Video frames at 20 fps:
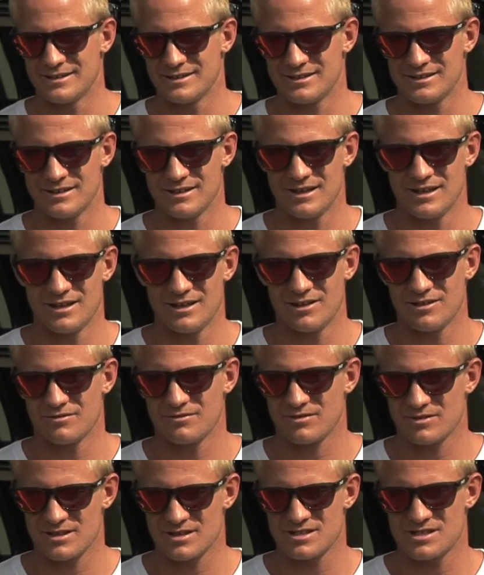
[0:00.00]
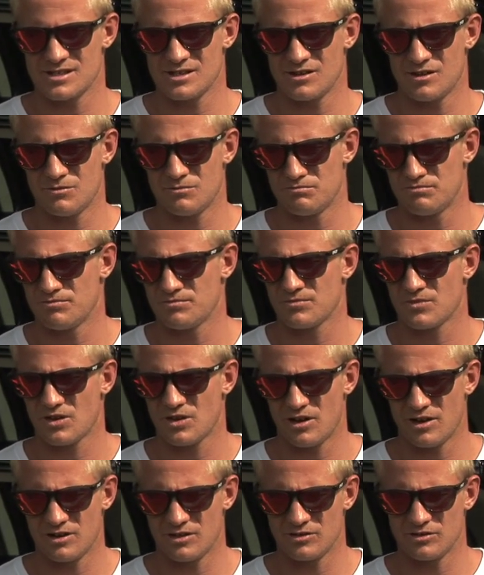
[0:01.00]
Yeah, this year I'm
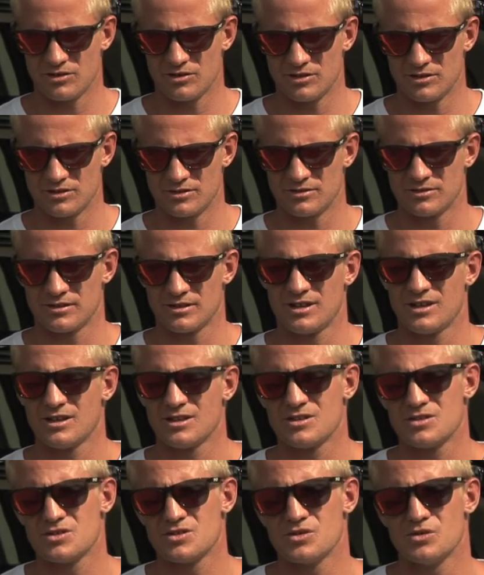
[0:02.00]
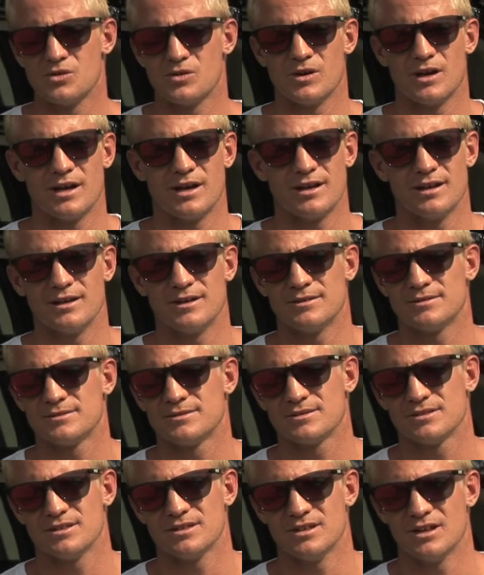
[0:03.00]
kind of looking to
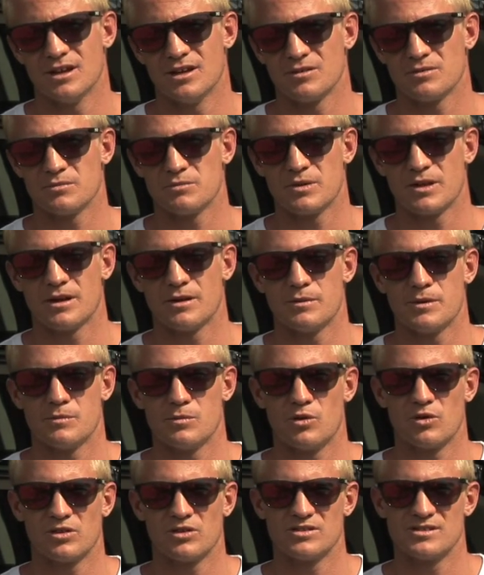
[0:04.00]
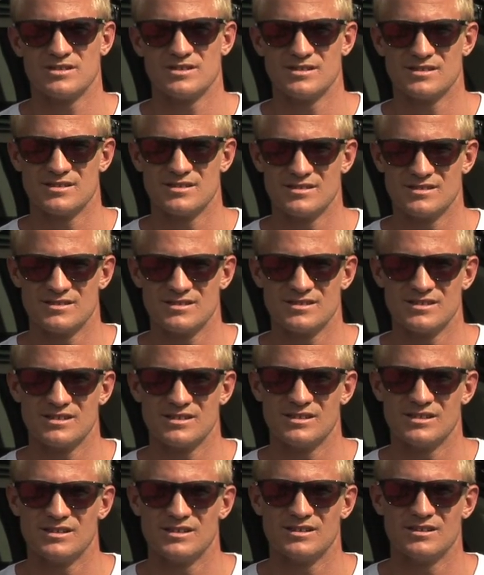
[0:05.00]
you know, get a bit more
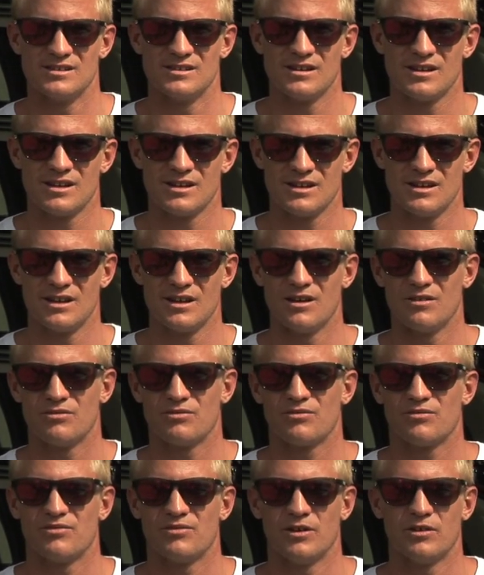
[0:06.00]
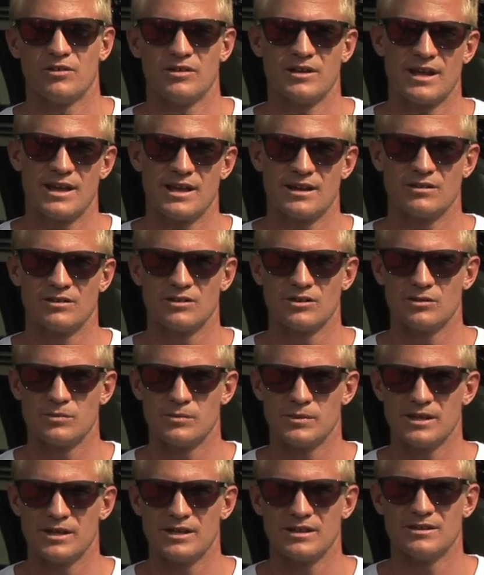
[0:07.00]
consistency, and now I've felt it out a little
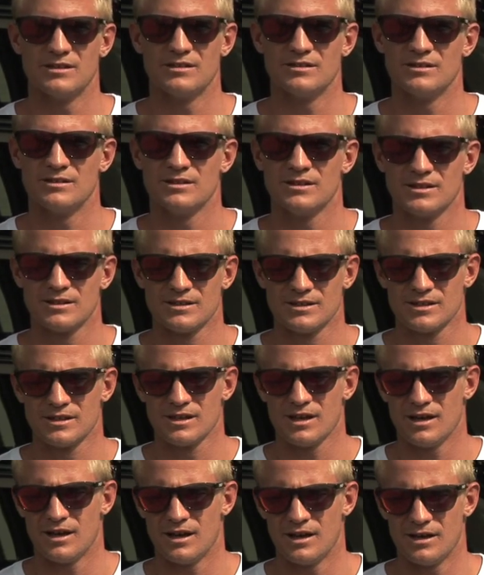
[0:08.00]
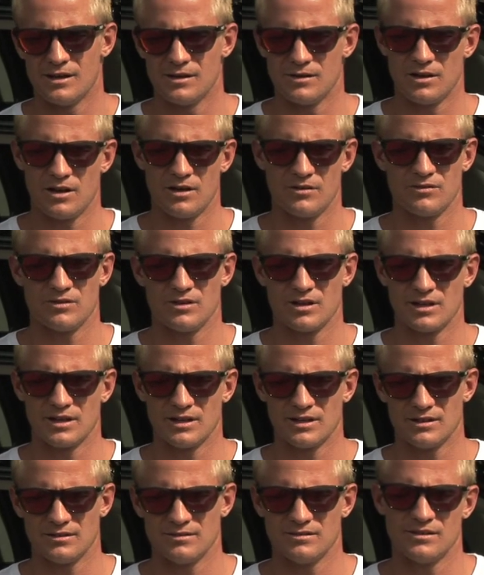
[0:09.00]
bit, and I hope that,
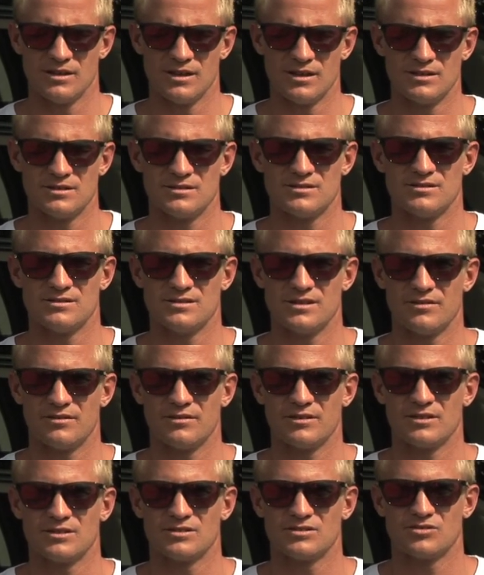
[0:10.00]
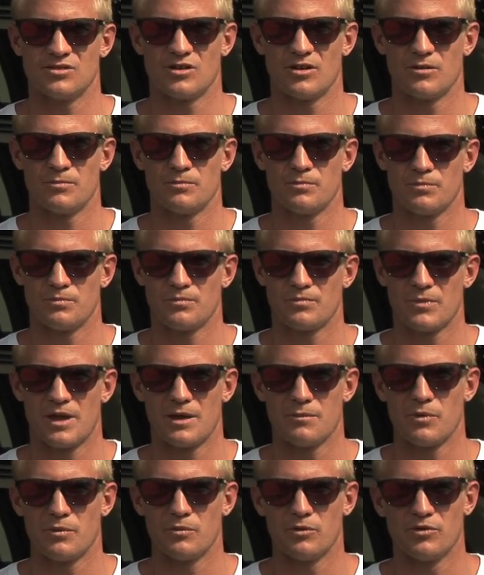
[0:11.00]
yeah, definitely try to
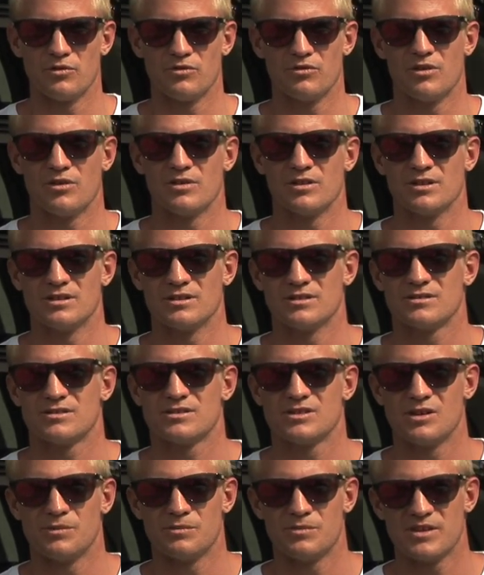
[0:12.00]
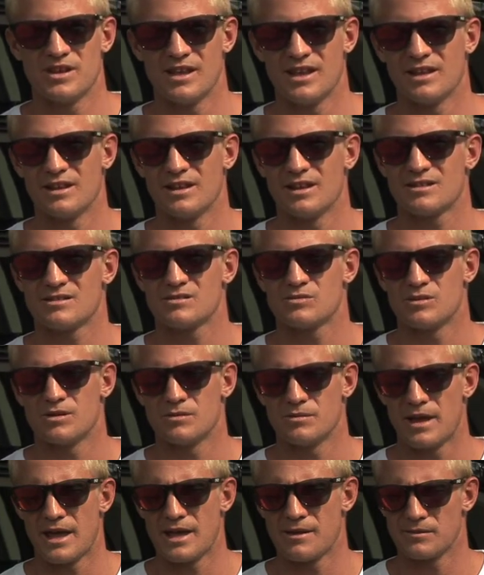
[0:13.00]
make my move on the top 10. That's what
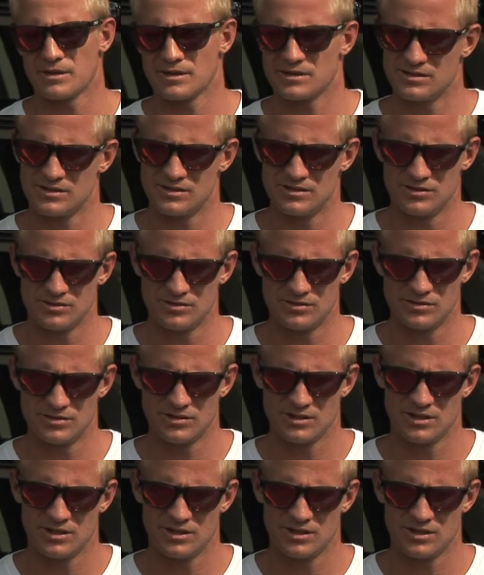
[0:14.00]
I'm aiming to do.